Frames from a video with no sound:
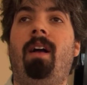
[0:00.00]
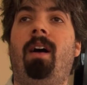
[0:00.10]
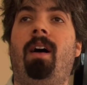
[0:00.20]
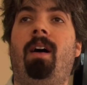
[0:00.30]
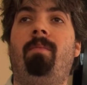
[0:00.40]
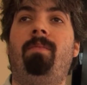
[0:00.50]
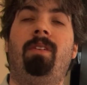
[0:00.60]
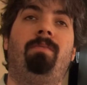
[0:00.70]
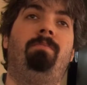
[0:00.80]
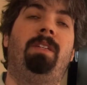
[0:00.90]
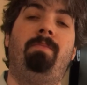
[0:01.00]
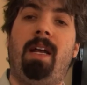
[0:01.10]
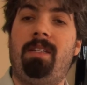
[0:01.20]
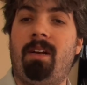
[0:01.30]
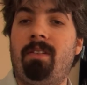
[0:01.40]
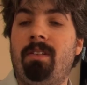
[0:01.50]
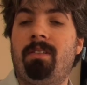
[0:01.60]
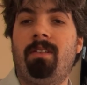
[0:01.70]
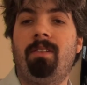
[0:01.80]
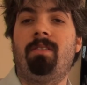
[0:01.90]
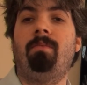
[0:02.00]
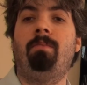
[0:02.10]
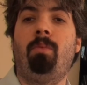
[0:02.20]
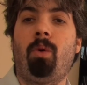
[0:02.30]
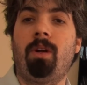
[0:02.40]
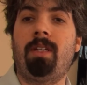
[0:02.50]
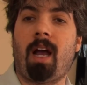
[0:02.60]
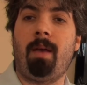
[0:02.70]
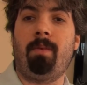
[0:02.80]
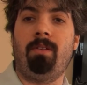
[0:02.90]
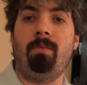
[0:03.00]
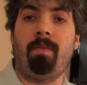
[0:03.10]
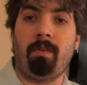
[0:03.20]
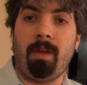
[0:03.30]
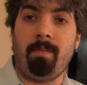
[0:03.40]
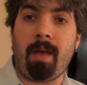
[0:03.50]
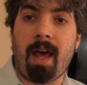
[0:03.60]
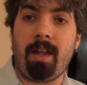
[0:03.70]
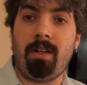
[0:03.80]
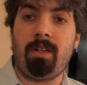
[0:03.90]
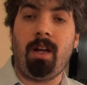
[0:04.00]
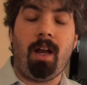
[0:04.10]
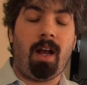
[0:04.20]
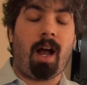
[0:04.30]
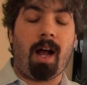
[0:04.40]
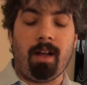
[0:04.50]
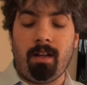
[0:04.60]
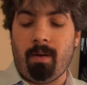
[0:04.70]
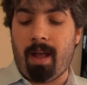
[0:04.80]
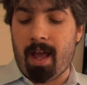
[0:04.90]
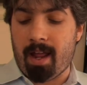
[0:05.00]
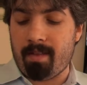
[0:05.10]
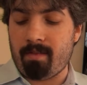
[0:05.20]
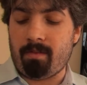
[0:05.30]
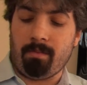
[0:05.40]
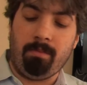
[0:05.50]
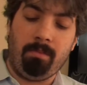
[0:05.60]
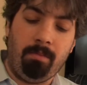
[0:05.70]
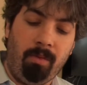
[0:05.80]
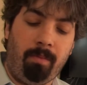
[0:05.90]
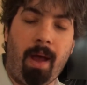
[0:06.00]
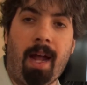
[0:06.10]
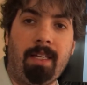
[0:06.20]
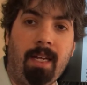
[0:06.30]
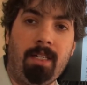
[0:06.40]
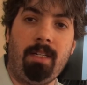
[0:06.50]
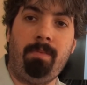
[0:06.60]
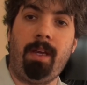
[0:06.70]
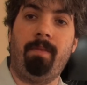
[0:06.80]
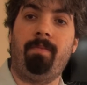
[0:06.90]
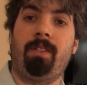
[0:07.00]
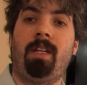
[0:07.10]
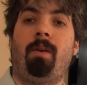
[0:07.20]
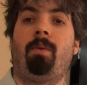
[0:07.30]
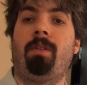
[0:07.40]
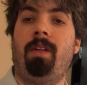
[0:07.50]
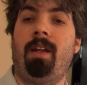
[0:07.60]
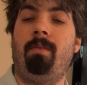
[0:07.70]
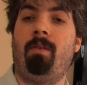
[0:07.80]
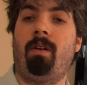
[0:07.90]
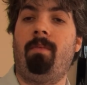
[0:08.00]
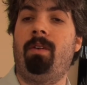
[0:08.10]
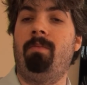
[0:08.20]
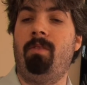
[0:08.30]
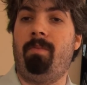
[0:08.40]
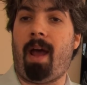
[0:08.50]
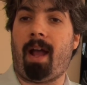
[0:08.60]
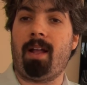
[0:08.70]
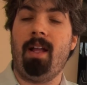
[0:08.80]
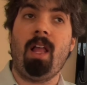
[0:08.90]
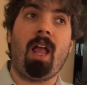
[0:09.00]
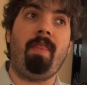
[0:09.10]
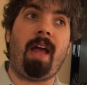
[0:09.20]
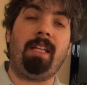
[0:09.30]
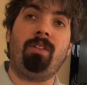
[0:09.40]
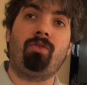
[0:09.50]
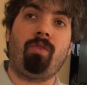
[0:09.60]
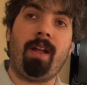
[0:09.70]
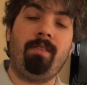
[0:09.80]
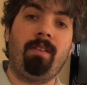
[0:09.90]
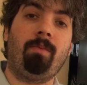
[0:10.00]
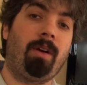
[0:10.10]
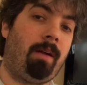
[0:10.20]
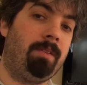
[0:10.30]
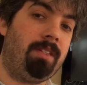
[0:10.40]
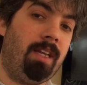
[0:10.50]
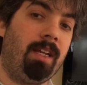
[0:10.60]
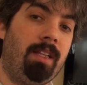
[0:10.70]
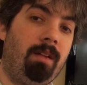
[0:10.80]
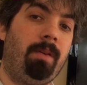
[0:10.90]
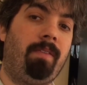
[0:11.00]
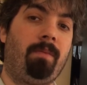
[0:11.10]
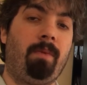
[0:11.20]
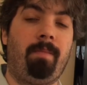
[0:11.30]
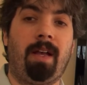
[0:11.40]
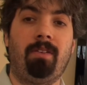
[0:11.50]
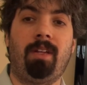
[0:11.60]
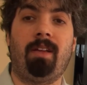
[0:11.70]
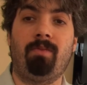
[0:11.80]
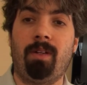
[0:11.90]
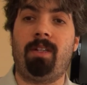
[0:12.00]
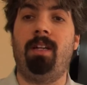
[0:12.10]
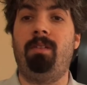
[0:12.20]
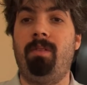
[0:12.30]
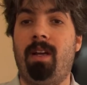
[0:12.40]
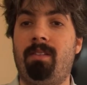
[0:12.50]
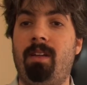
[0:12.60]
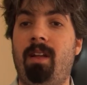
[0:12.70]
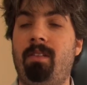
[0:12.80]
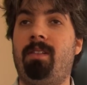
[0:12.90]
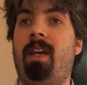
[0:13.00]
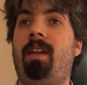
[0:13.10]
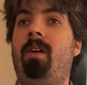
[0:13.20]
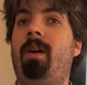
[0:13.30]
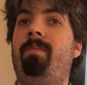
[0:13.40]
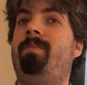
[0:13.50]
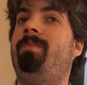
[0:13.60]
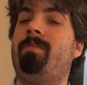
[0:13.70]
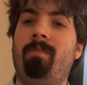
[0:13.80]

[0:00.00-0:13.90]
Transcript: um, there's mismatch errors, it's just more time consuming for me to manage. I'm going to go ahead and move back to HTTP. It's not worth it anymore, I'm going to move back. And that's a trend where I'm seeing a little bit from webmasters that have switched to HTTPS. They're saying, you know what,